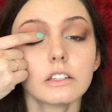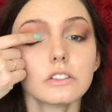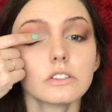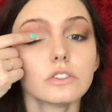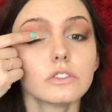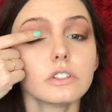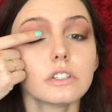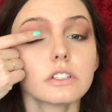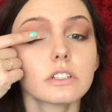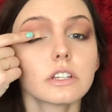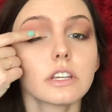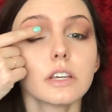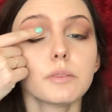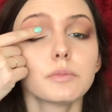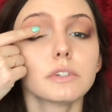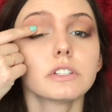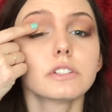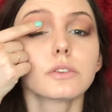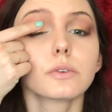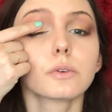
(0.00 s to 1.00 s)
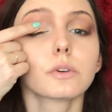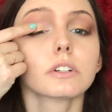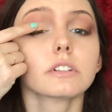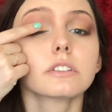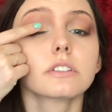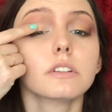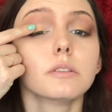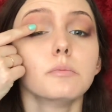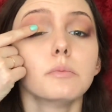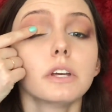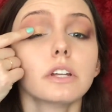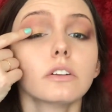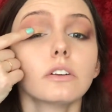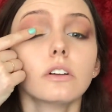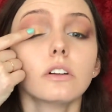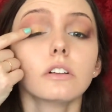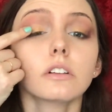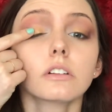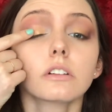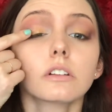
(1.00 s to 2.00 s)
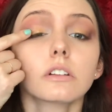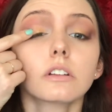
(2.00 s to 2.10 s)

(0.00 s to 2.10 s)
So just keep it towards the middle